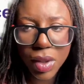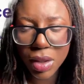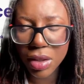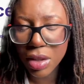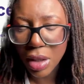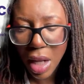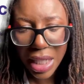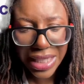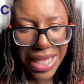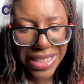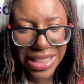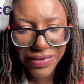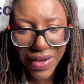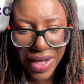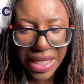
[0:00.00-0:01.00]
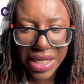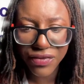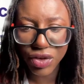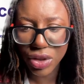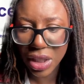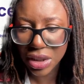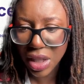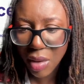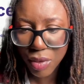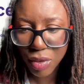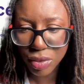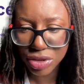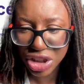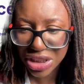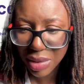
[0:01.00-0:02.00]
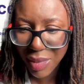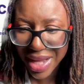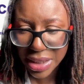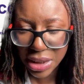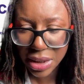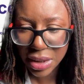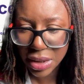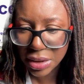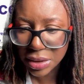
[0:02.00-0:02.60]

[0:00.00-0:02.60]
let's see if I can give you an example. It just depends.